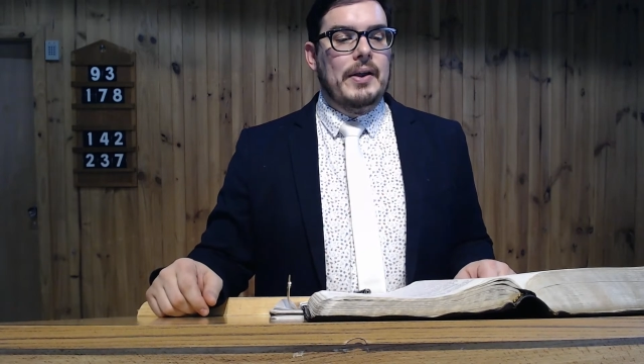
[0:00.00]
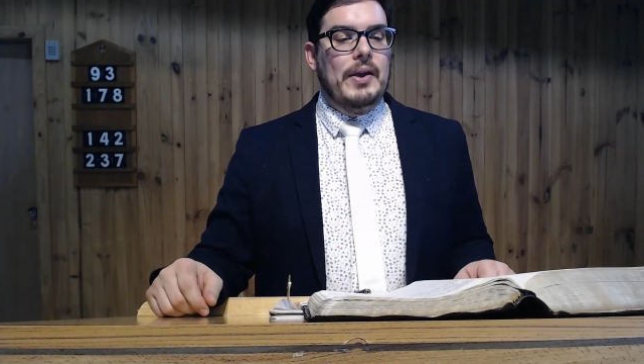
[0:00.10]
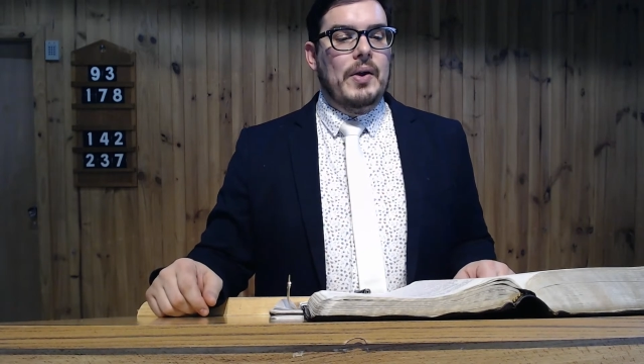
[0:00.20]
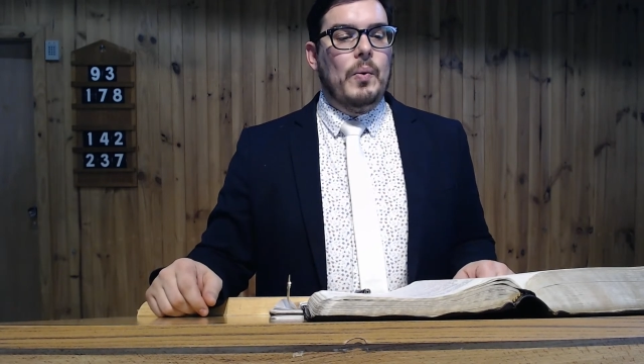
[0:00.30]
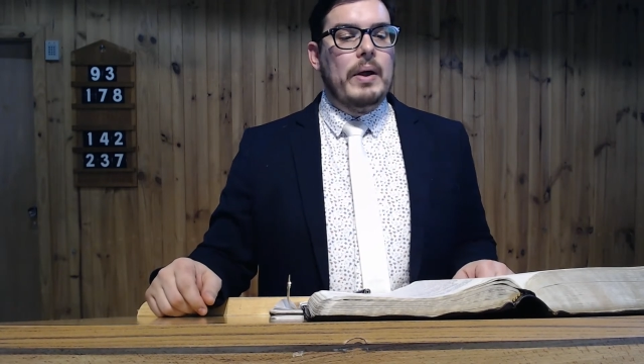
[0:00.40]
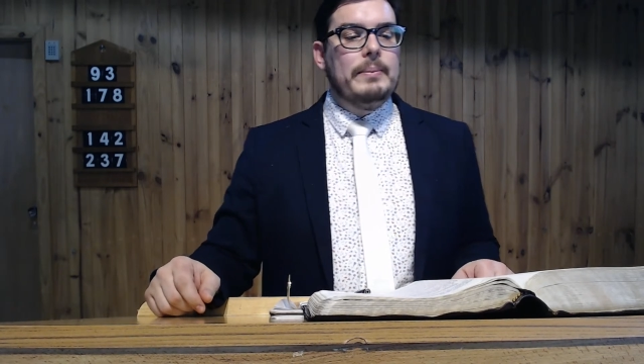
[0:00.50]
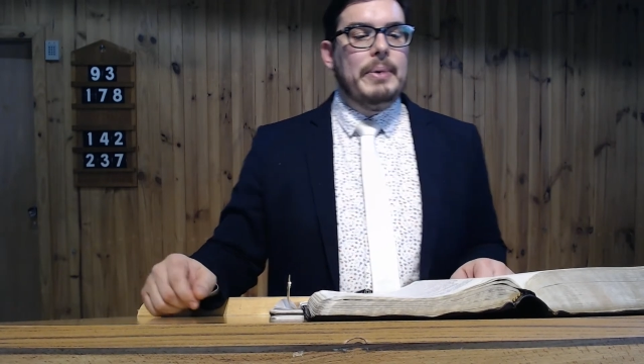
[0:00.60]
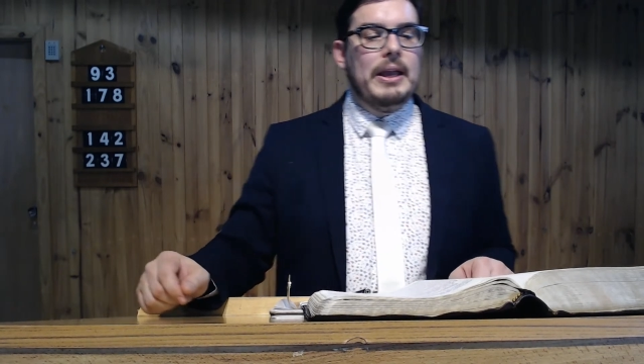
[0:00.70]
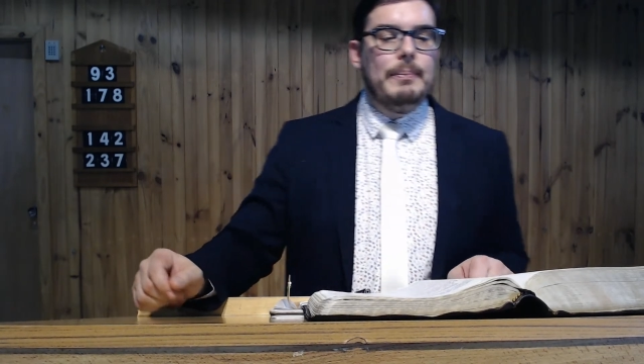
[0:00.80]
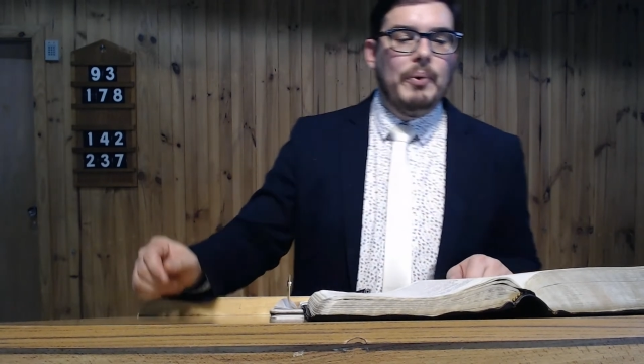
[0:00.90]
when
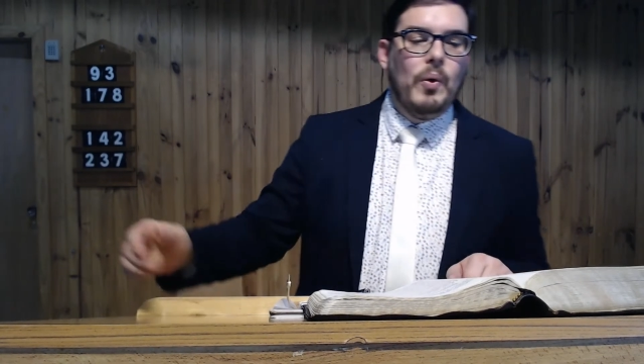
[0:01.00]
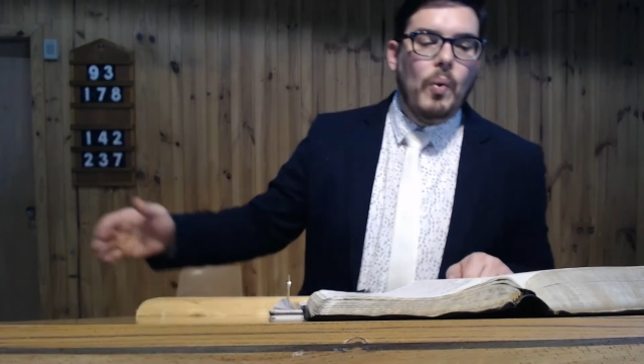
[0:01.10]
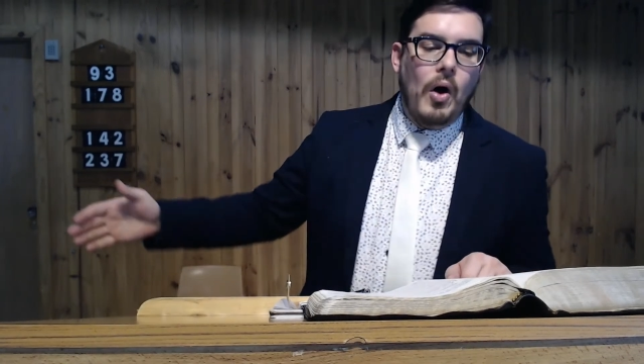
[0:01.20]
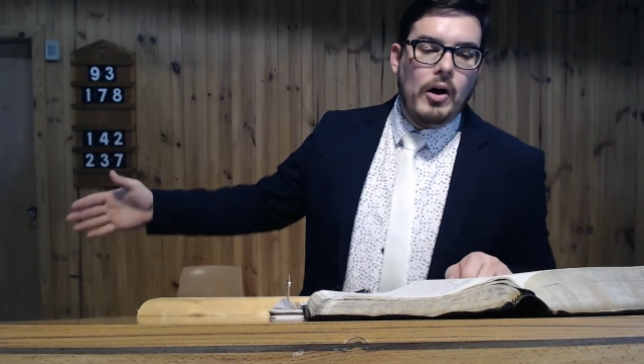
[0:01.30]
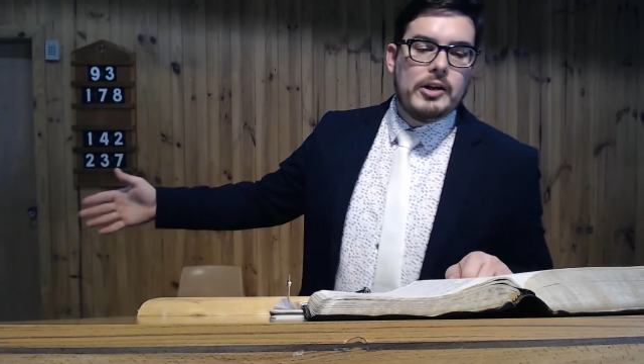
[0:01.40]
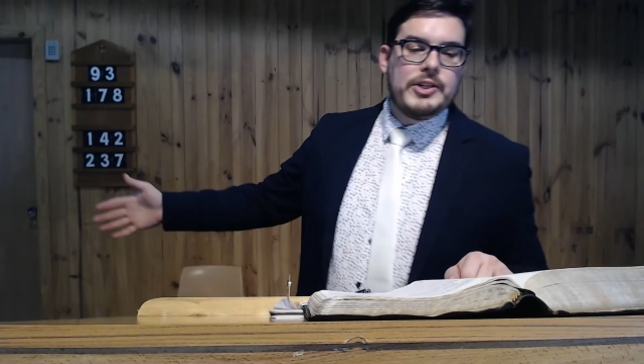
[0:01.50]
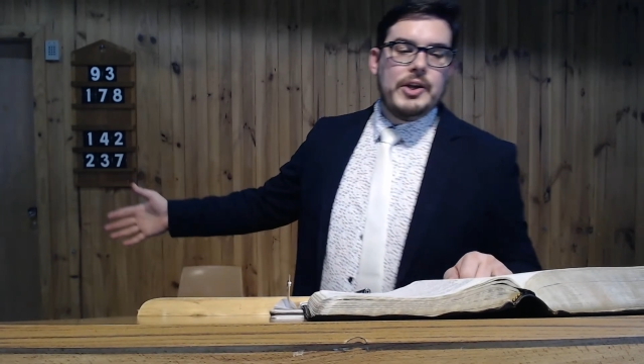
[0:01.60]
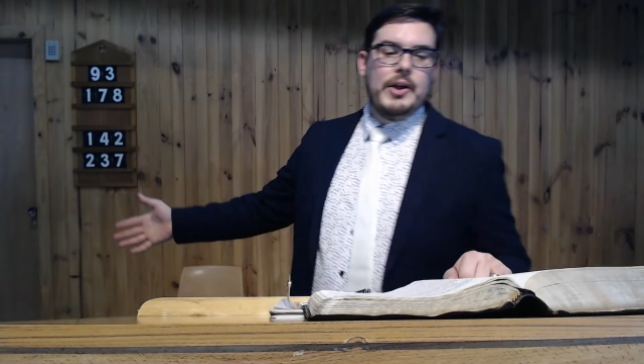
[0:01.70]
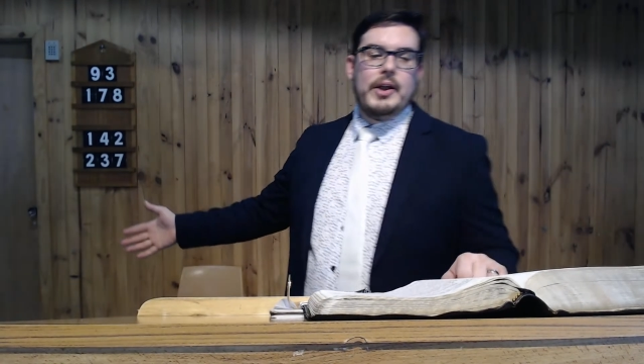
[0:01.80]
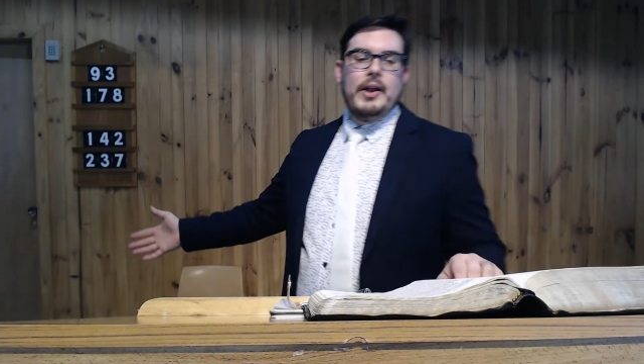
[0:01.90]
people walked
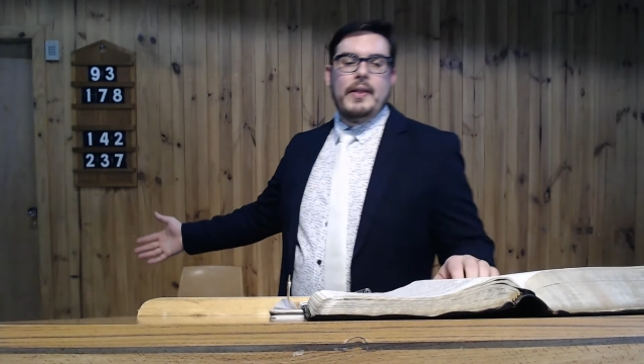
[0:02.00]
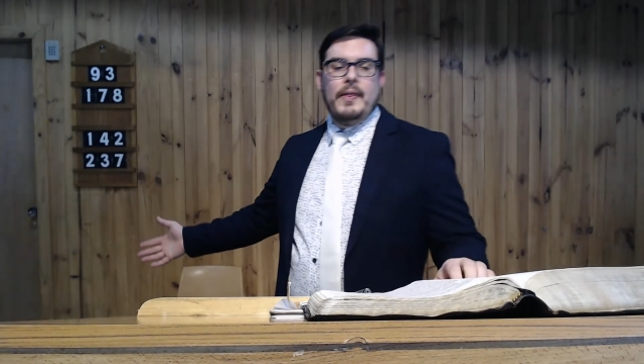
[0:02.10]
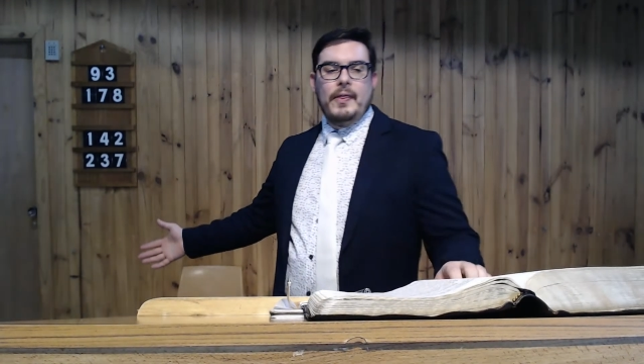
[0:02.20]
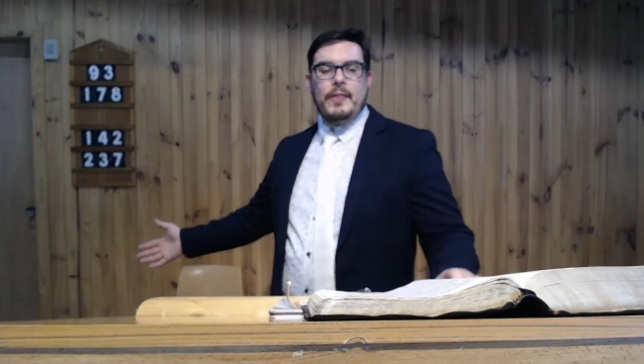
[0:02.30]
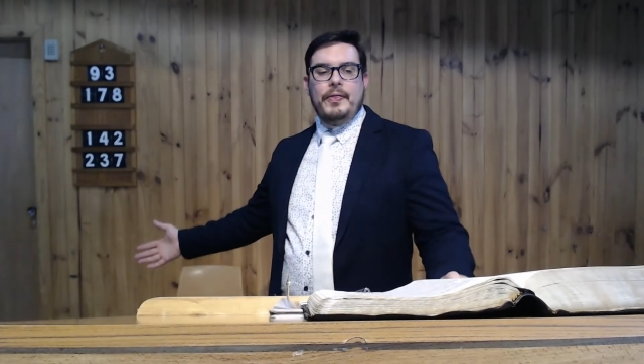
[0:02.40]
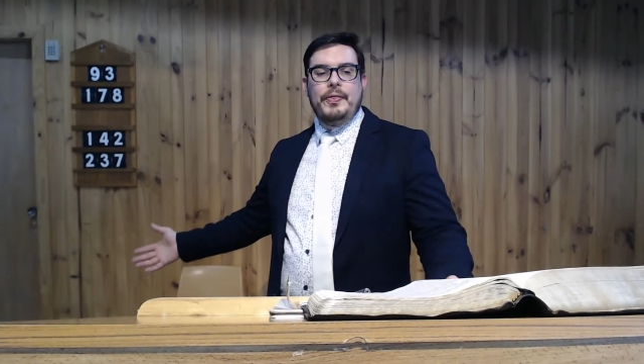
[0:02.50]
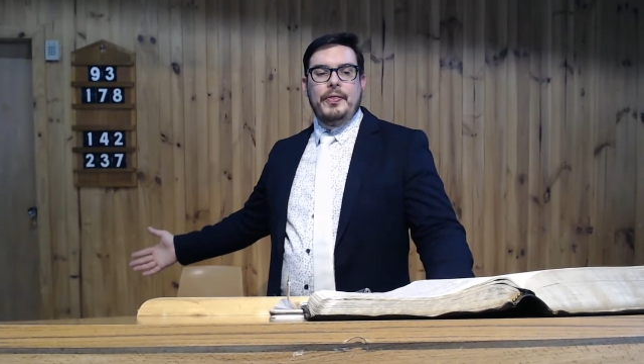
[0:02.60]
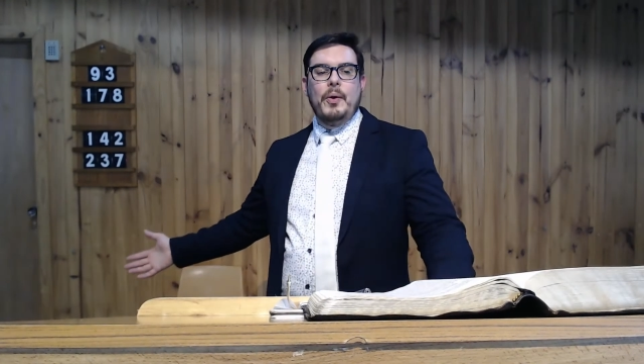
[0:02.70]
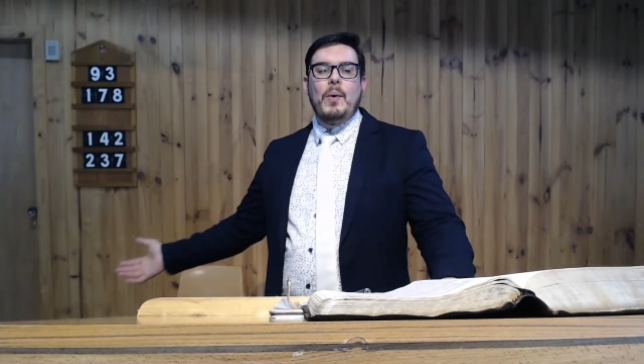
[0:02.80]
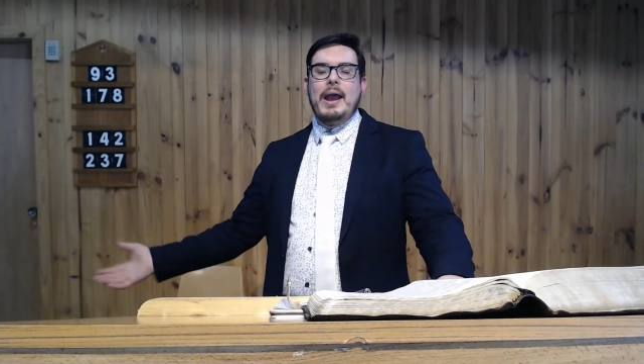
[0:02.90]

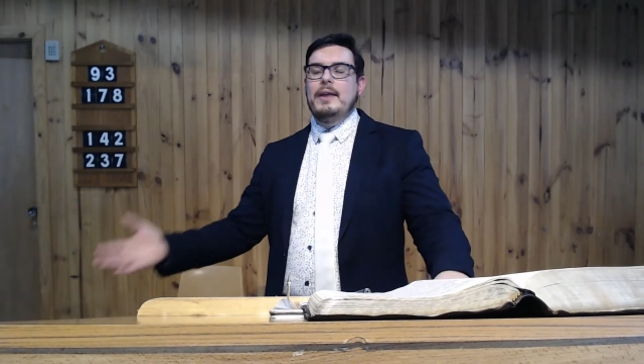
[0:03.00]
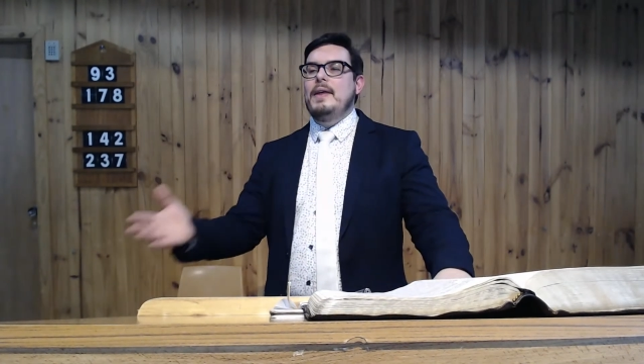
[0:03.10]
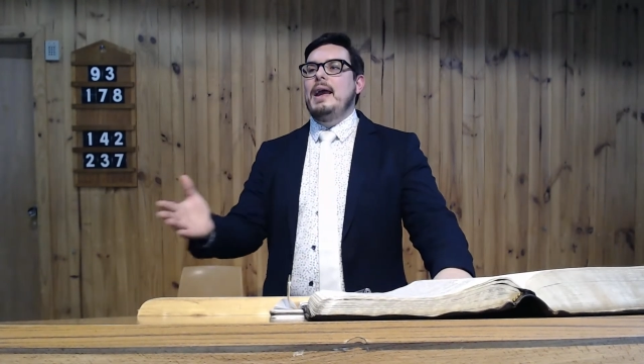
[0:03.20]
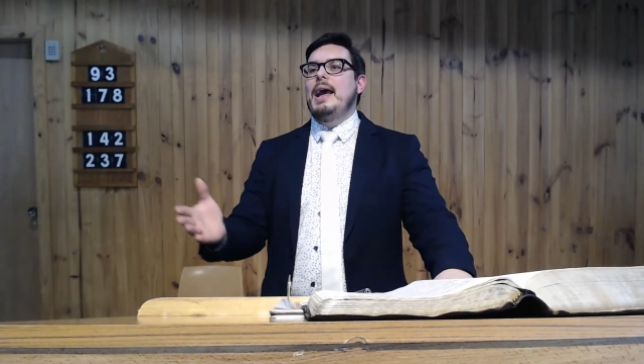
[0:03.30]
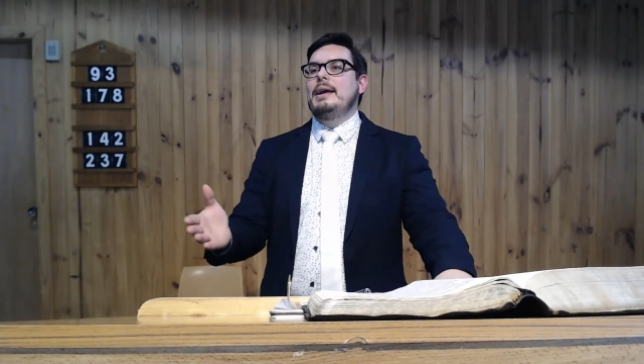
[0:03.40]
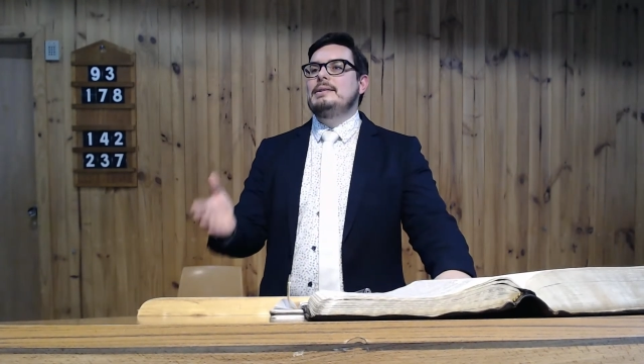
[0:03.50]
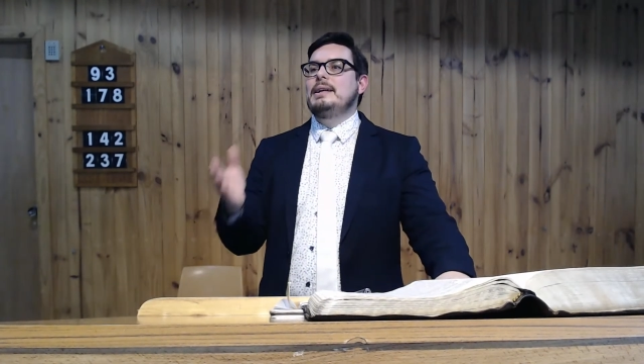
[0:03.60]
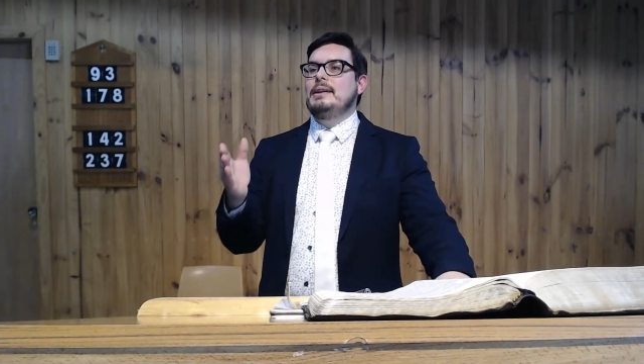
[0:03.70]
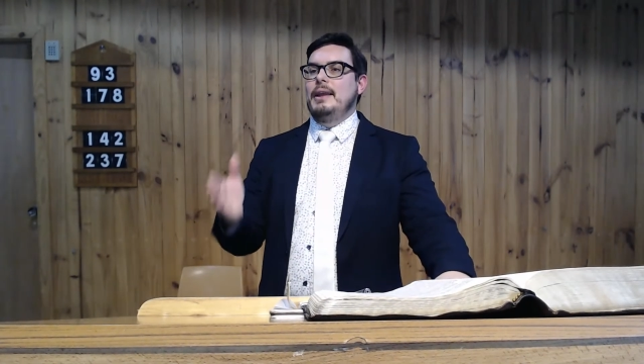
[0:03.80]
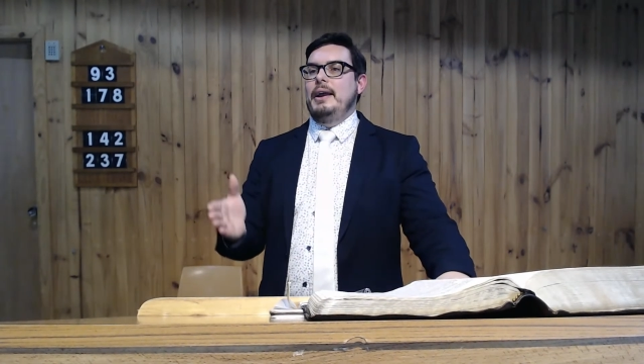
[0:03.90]
the way they had
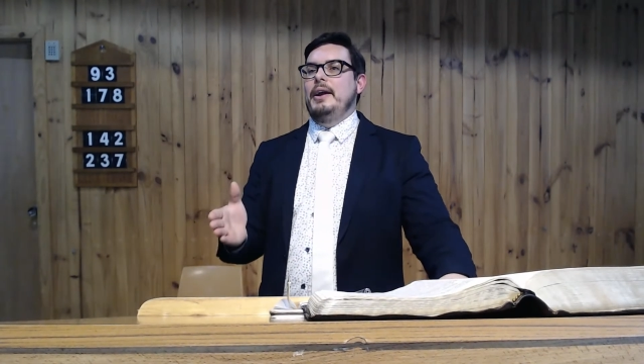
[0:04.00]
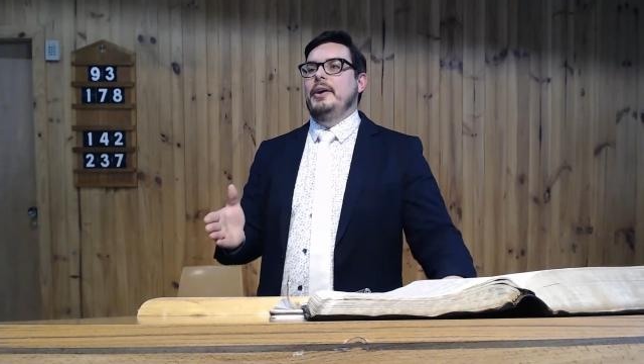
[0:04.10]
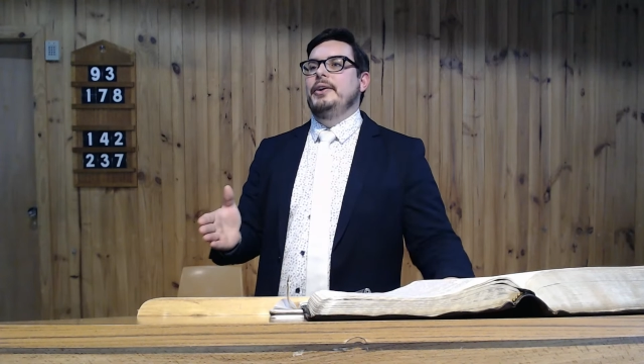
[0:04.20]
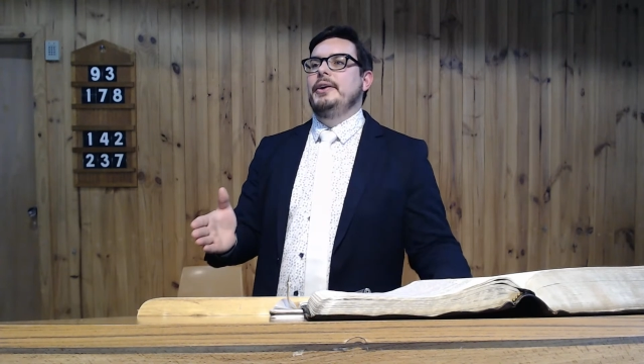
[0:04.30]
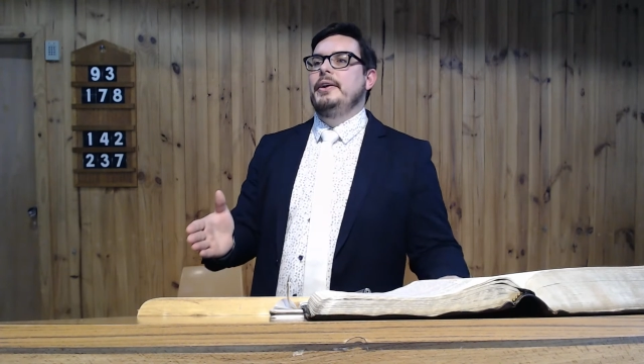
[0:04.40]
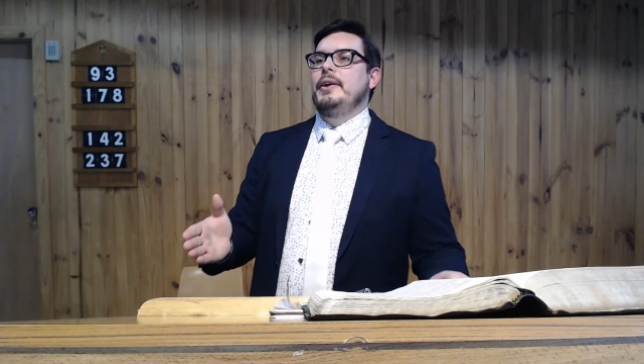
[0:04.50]
declared,